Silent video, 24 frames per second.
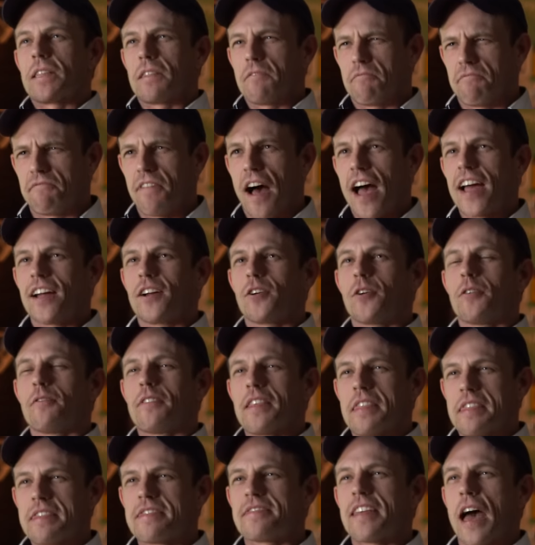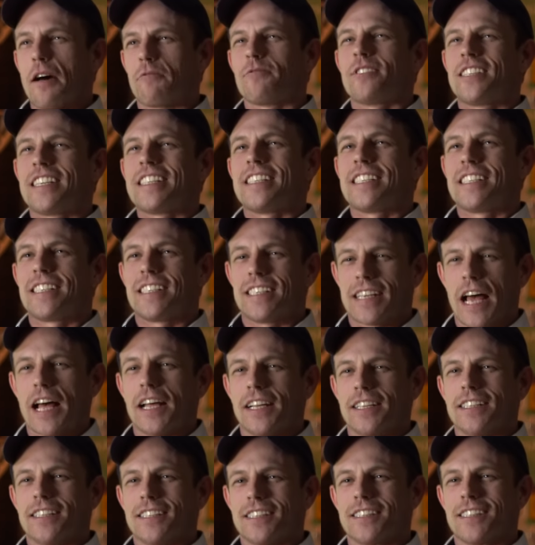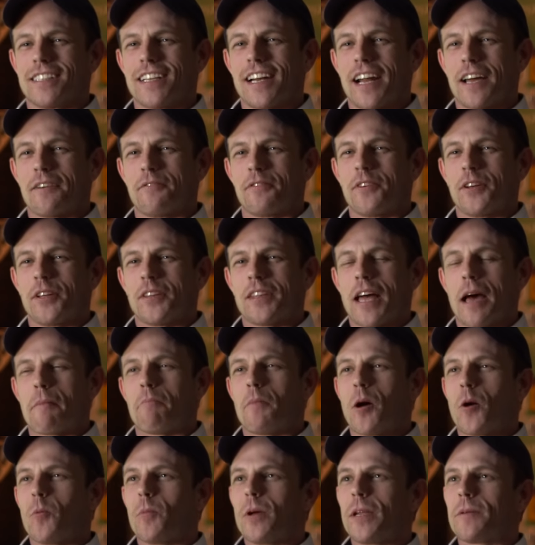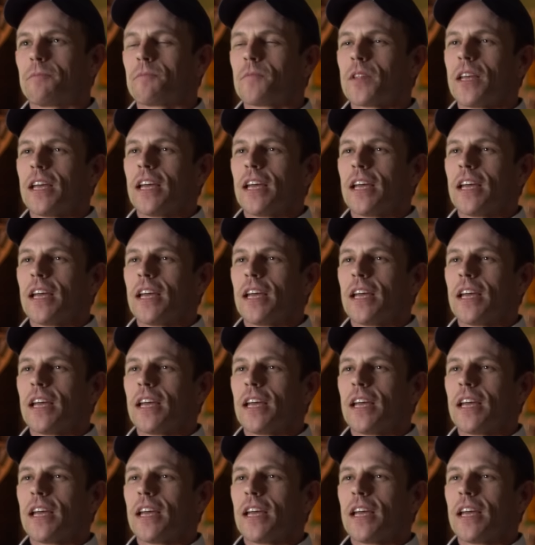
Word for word: fire of 1,000 suns that I feel at that moment.